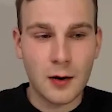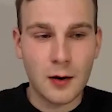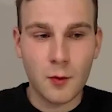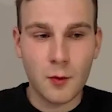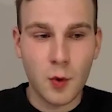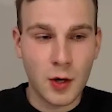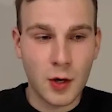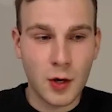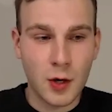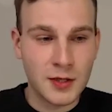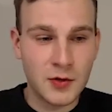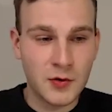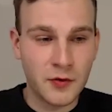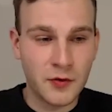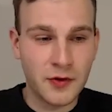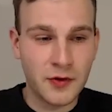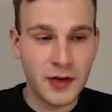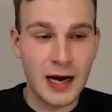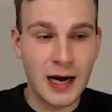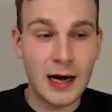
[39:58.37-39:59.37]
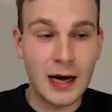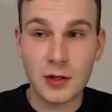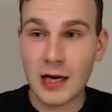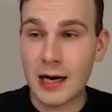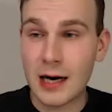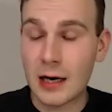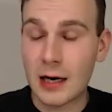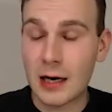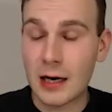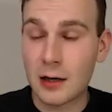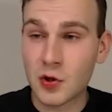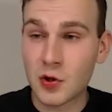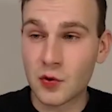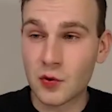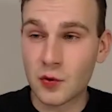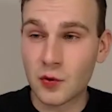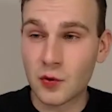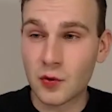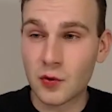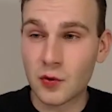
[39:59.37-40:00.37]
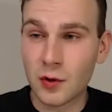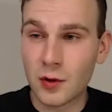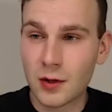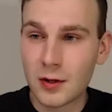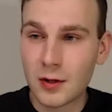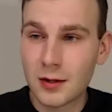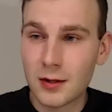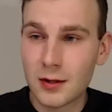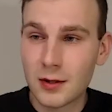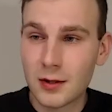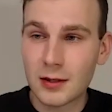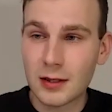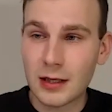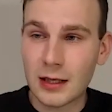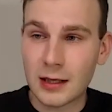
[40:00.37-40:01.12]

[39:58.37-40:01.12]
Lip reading: I want to figure out how to